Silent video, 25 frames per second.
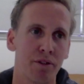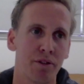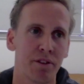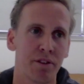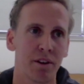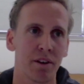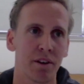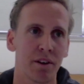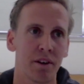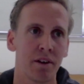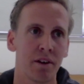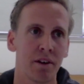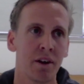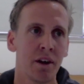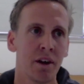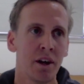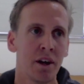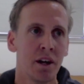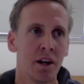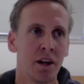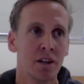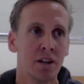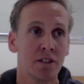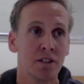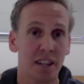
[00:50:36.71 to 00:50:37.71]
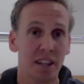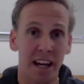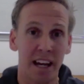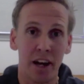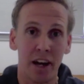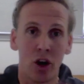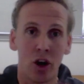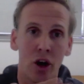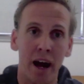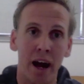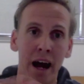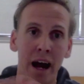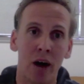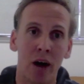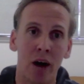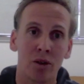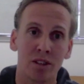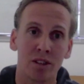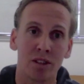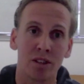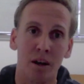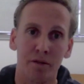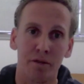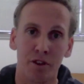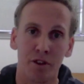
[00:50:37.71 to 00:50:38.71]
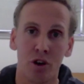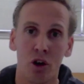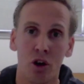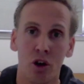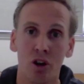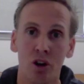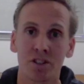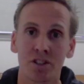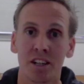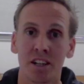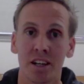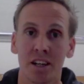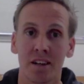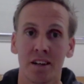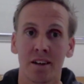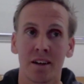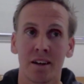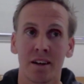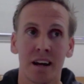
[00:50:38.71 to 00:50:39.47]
to get her hours up for nursing,